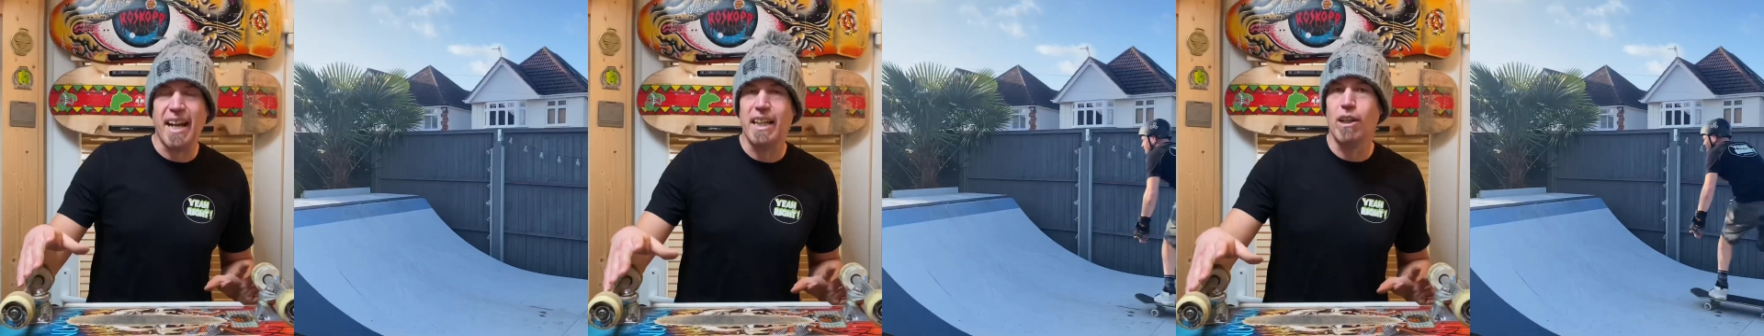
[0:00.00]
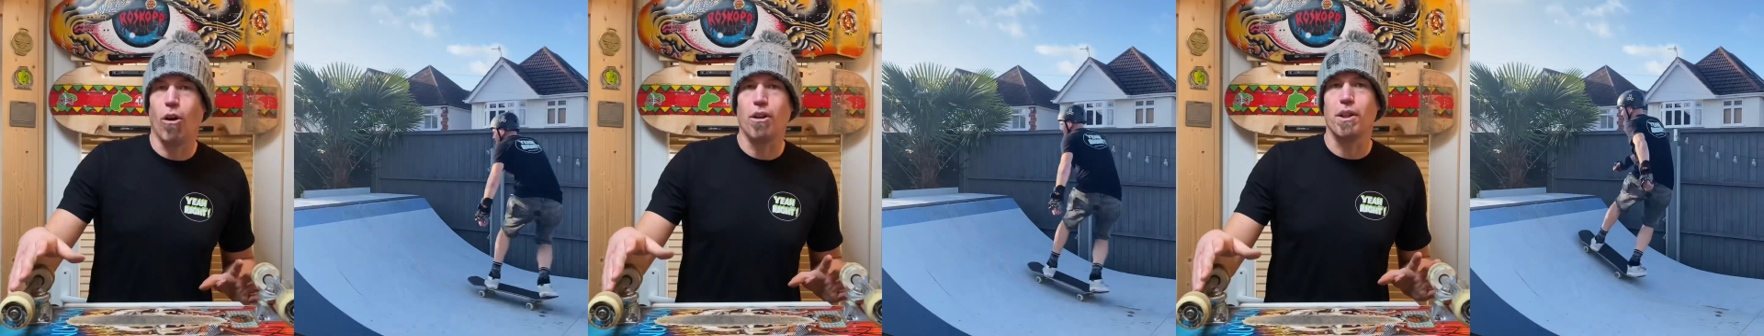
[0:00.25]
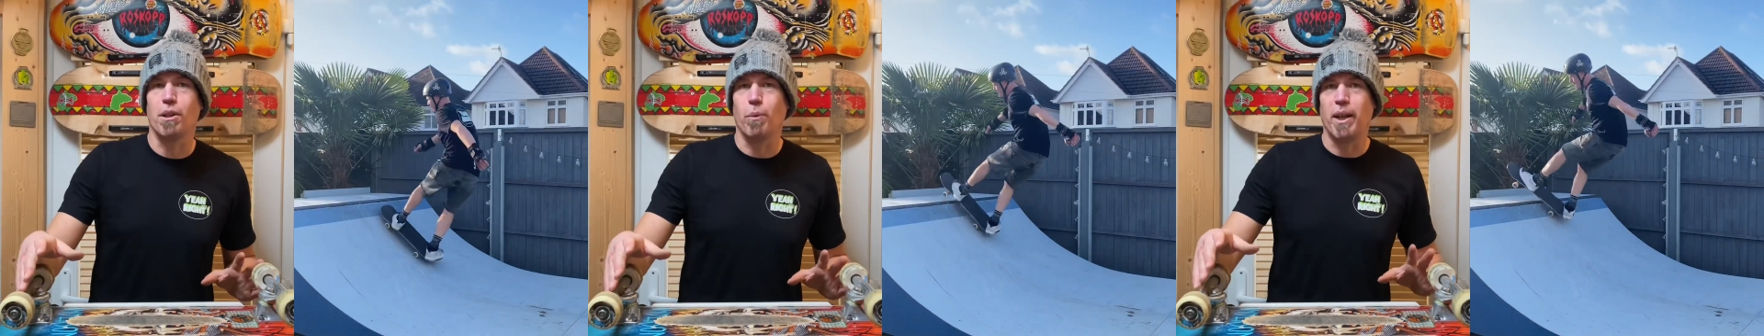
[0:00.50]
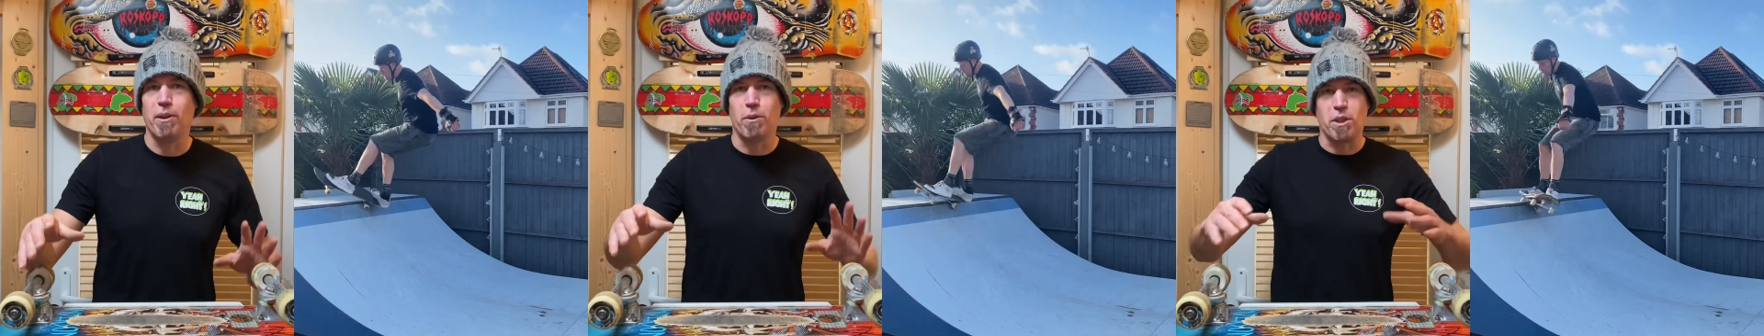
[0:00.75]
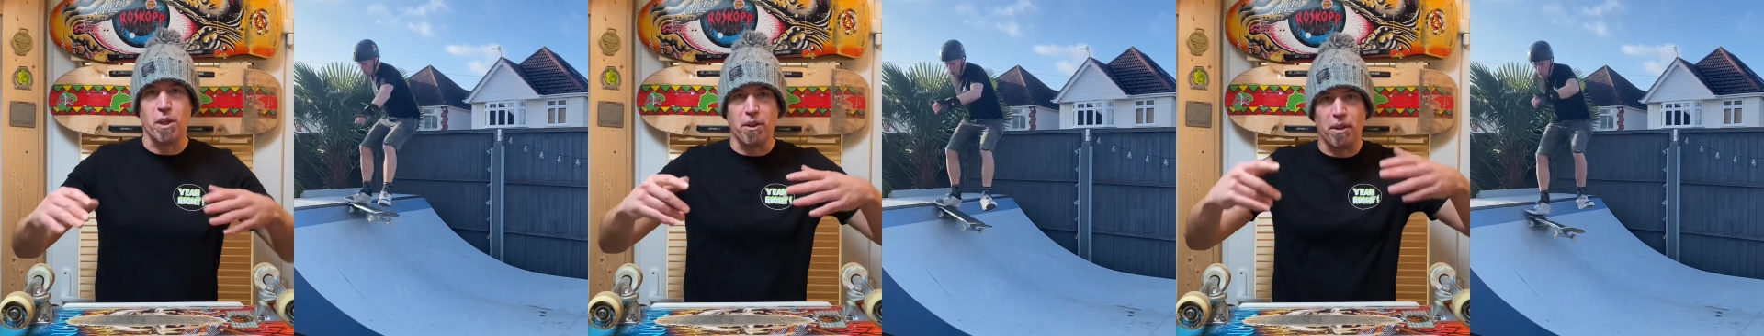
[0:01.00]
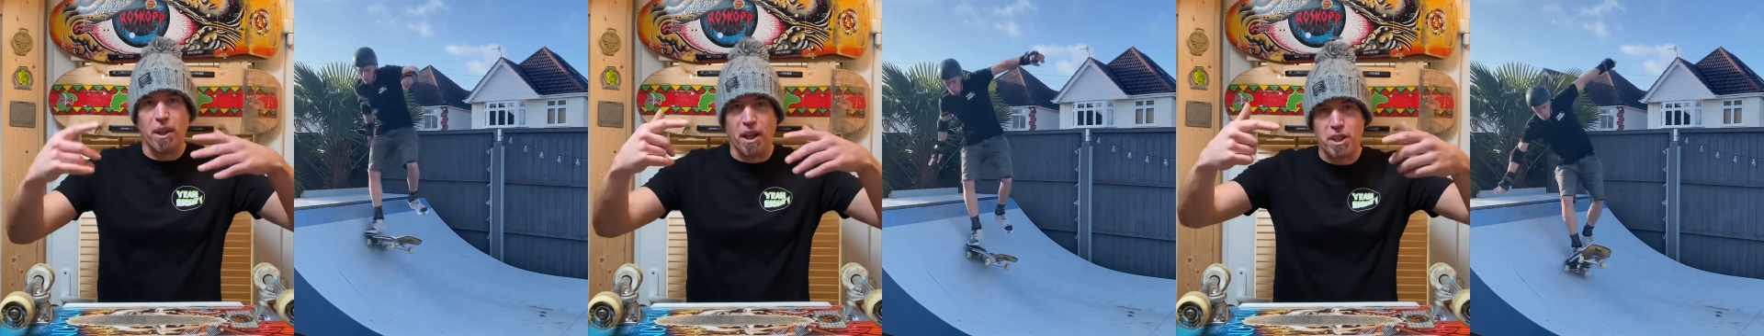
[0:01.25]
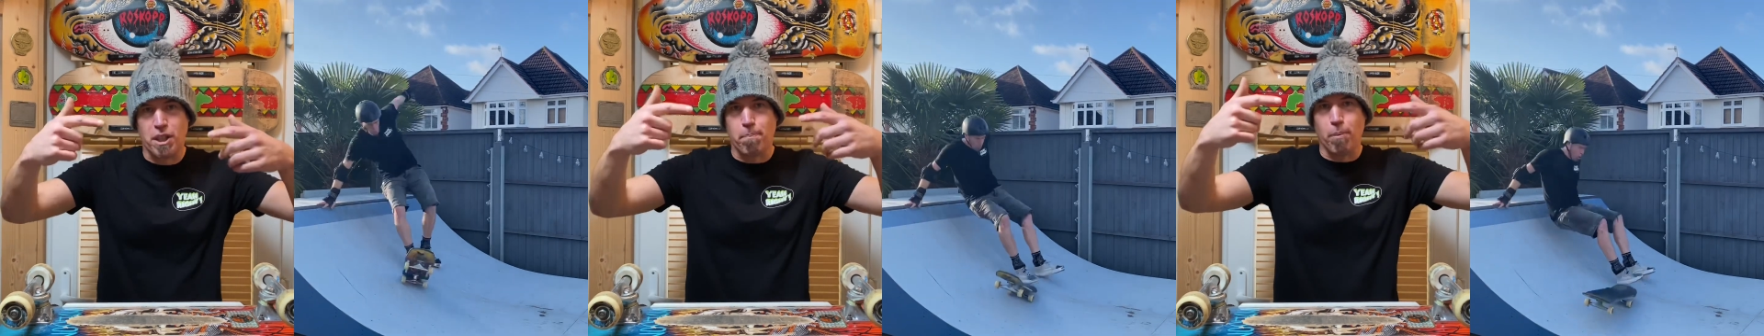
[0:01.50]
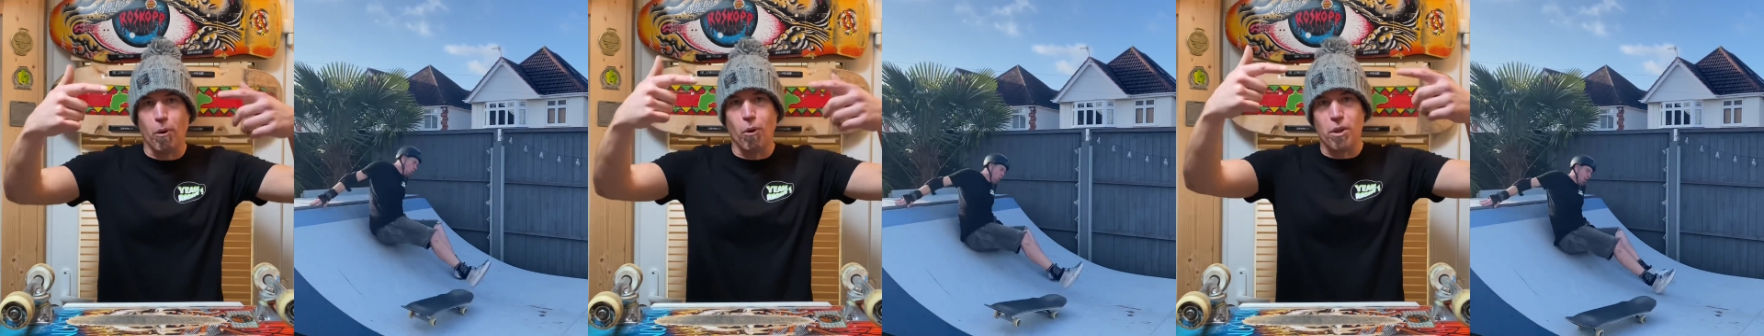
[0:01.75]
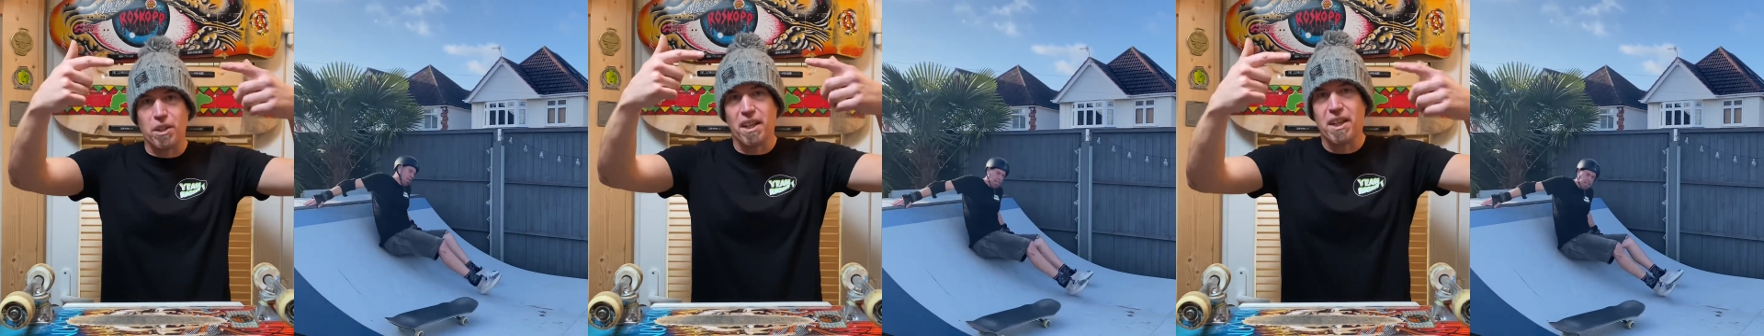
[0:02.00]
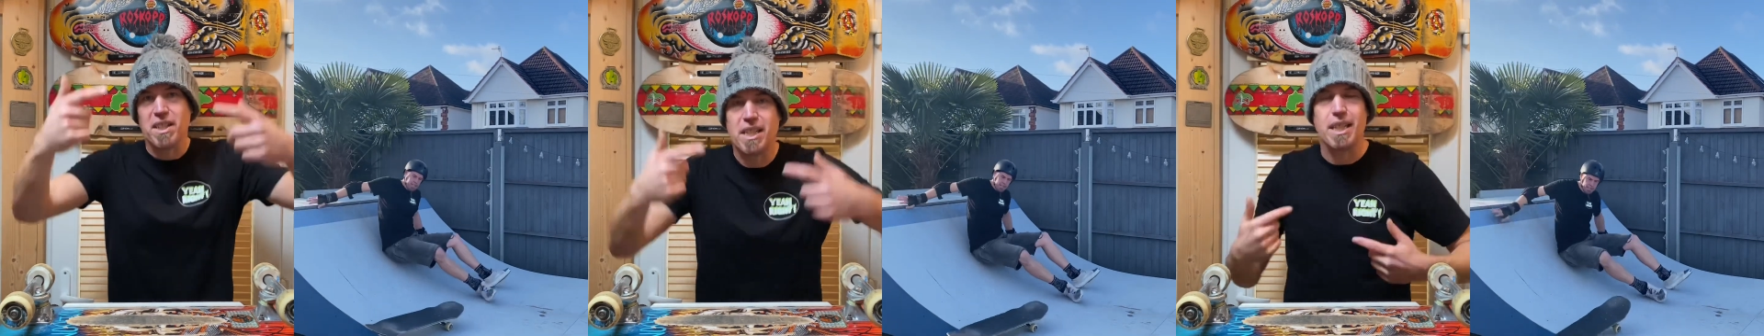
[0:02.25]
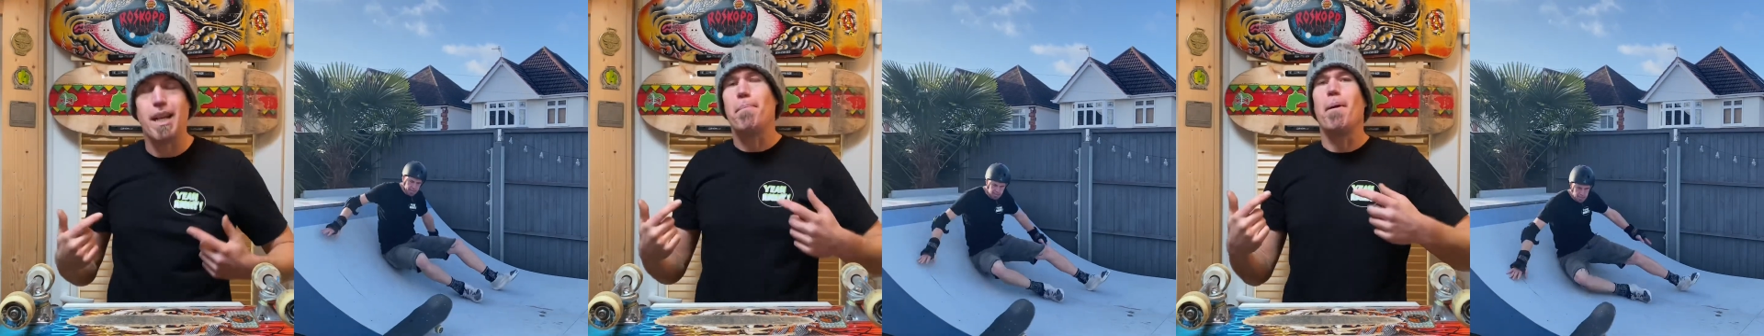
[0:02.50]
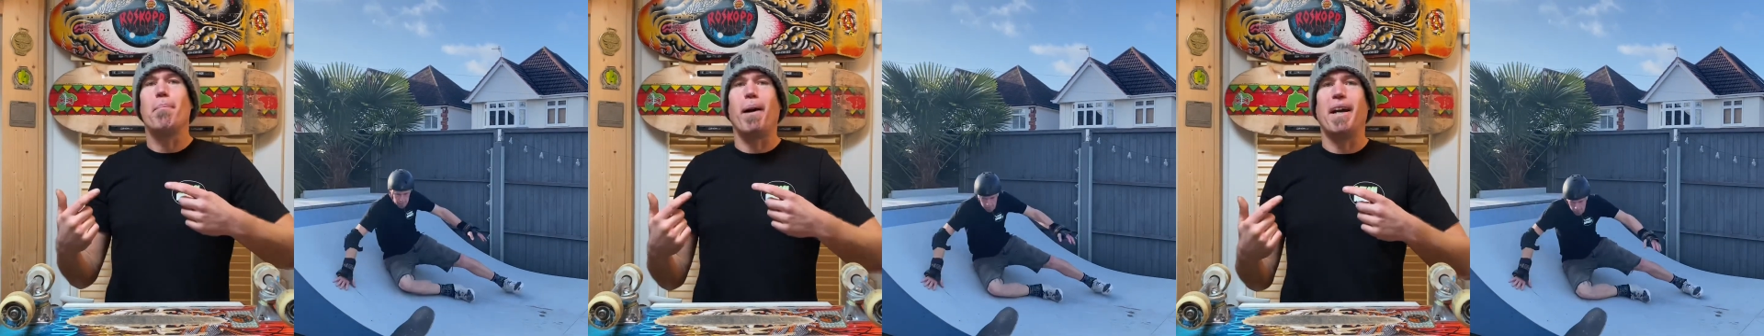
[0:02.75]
lock of the wheels on, thus the board slipping back